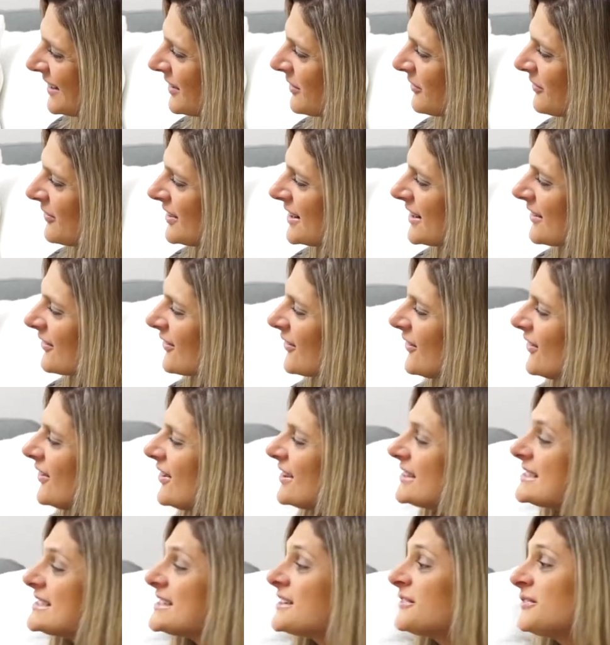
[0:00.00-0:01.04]
We are
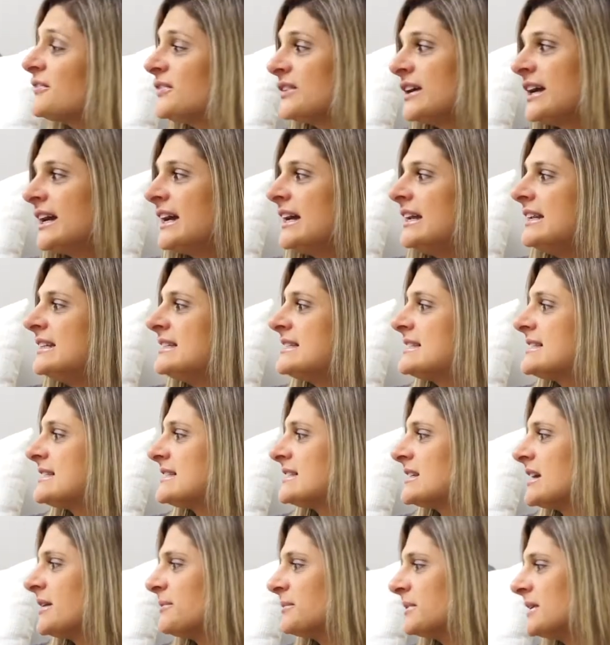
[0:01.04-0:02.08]
all different.
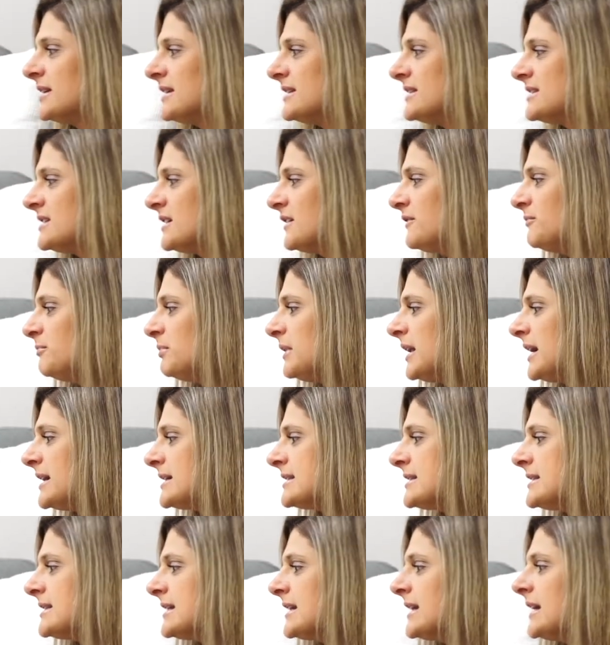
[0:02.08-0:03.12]
Some kids have
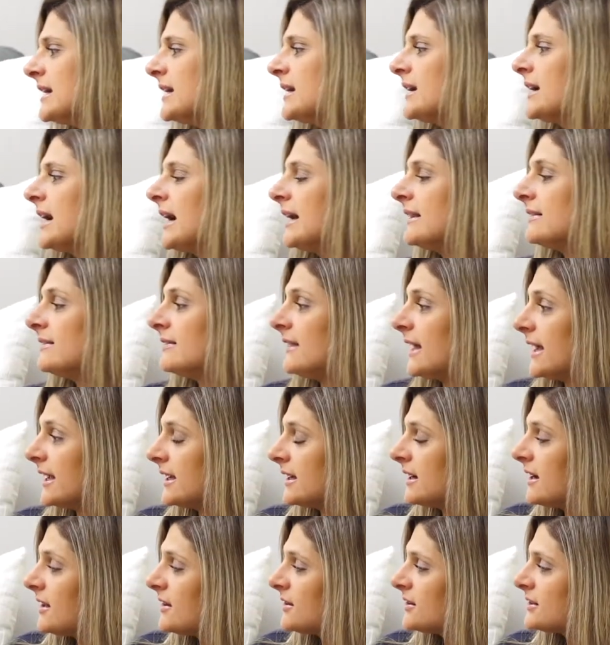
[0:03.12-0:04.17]
blonde hair and
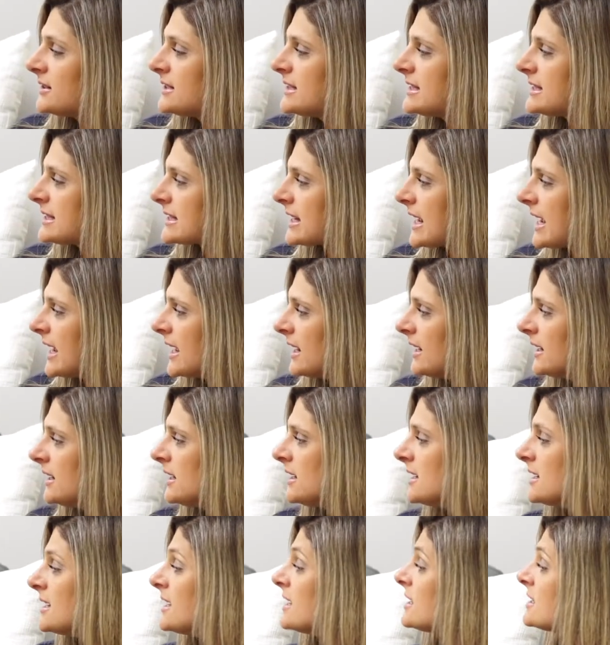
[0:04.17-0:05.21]
light colored skin.
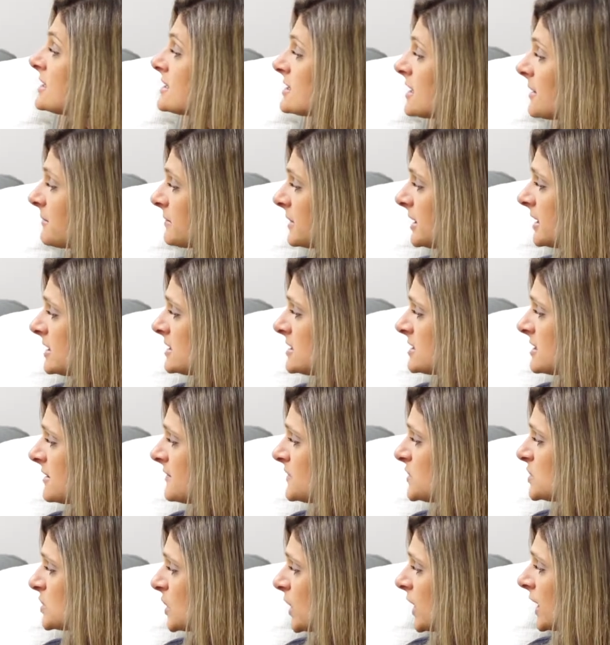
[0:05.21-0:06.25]
Some kids
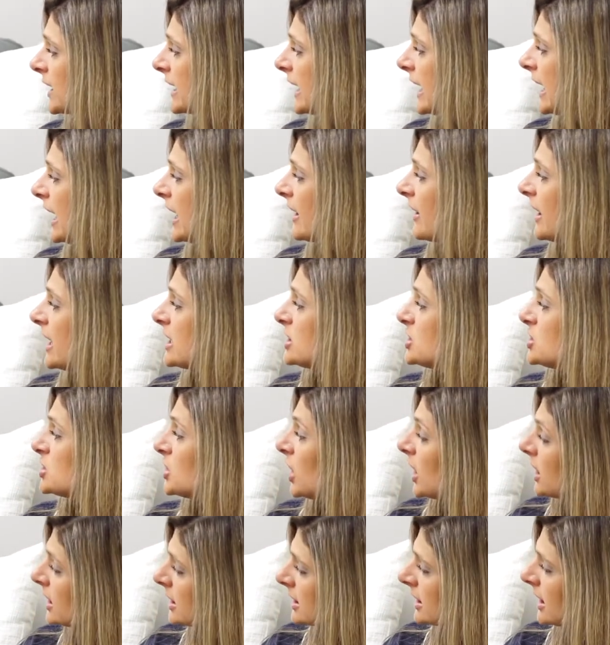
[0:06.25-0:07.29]
have dark hair and
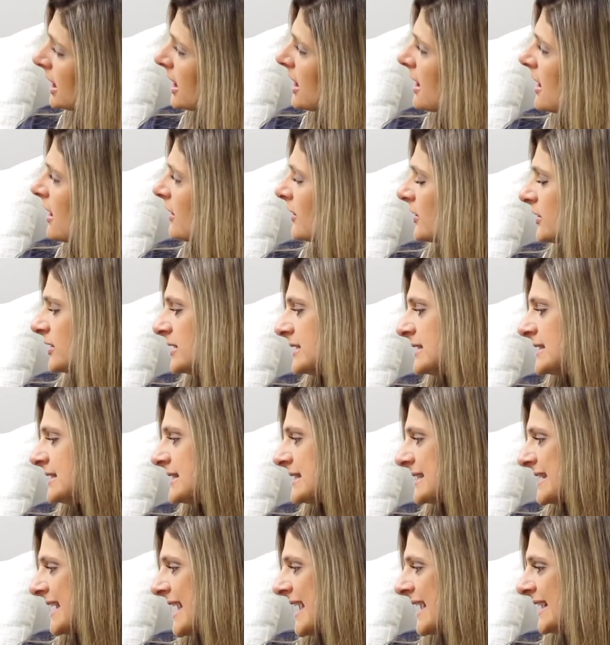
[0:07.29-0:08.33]
dark colored
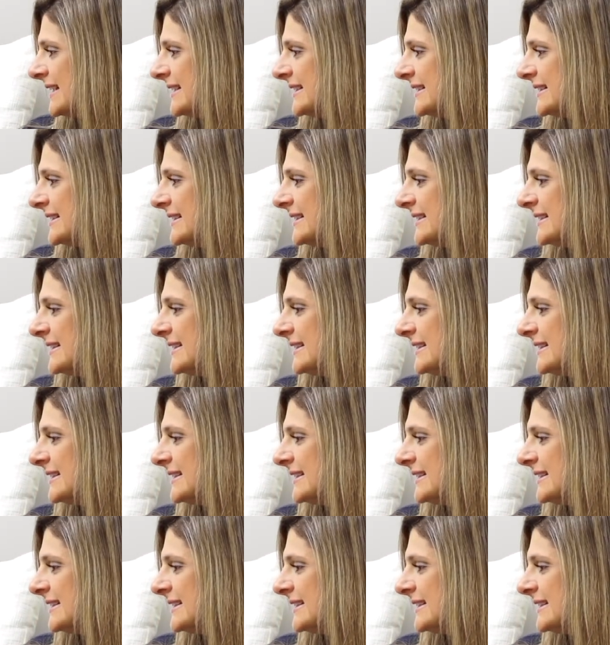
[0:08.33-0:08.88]
skin.